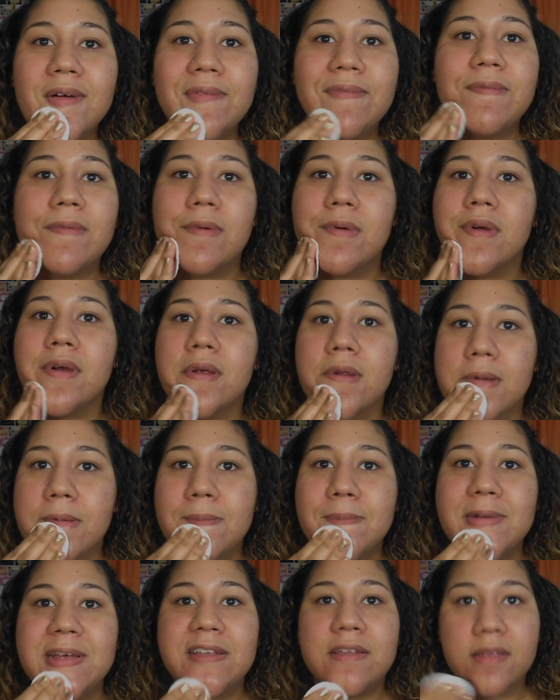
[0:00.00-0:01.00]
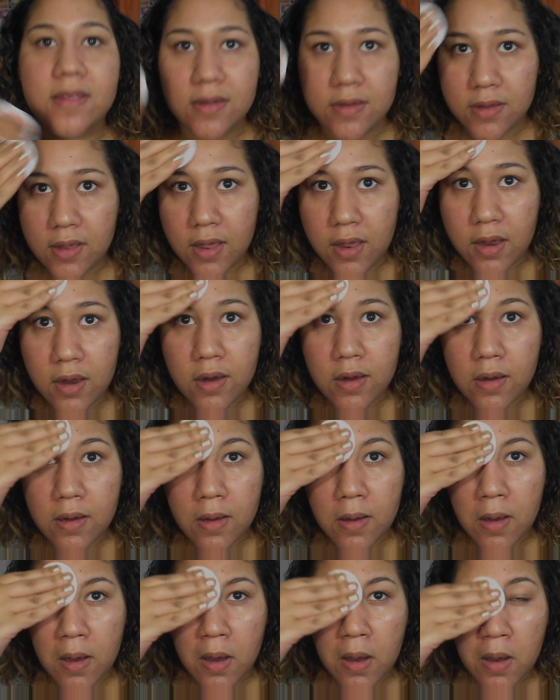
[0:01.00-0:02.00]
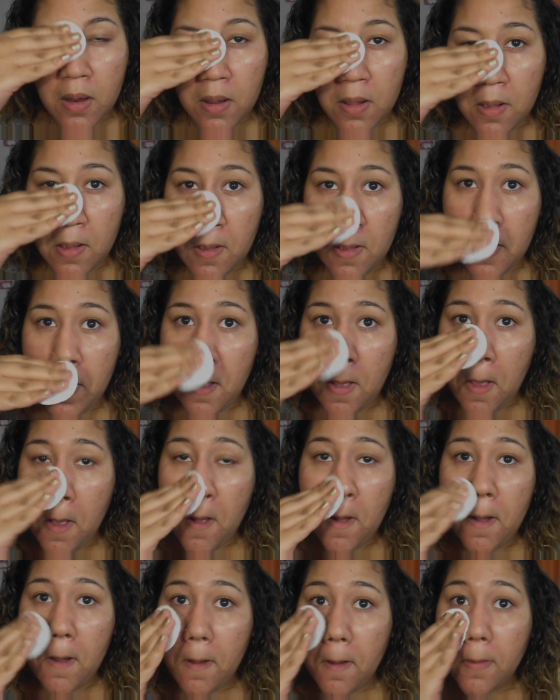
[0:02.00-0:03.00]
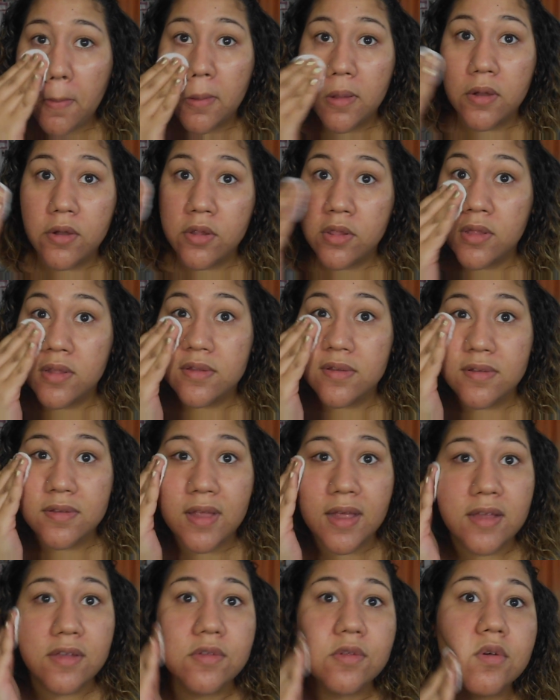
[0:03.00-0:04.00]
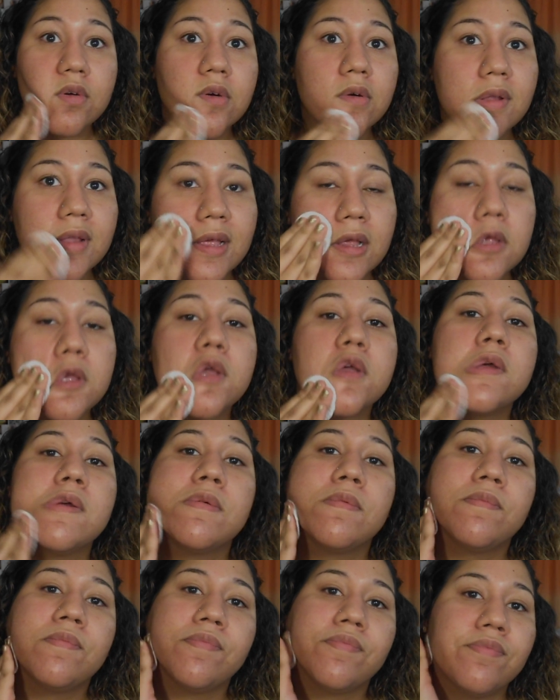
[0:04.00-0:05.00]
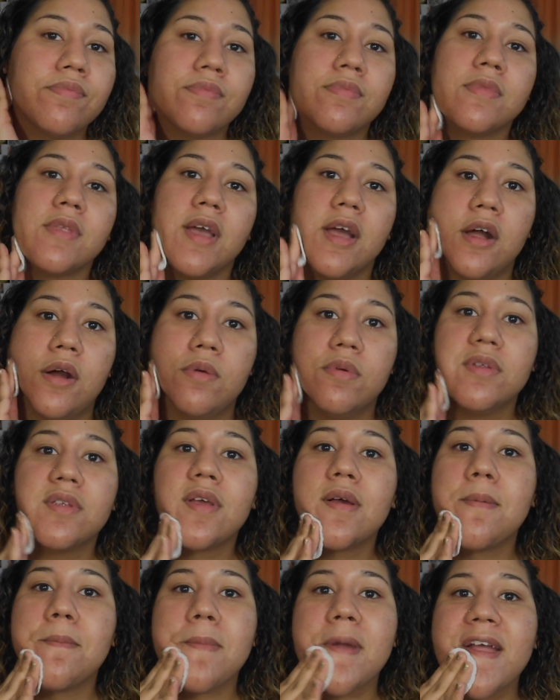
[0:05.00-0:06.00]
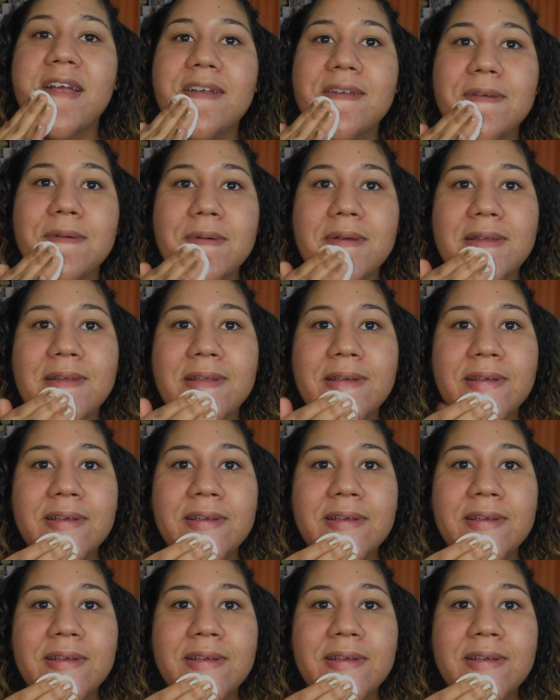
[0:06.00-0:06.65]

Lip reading: for my skincare. Literally since high school, like, I always come back to it.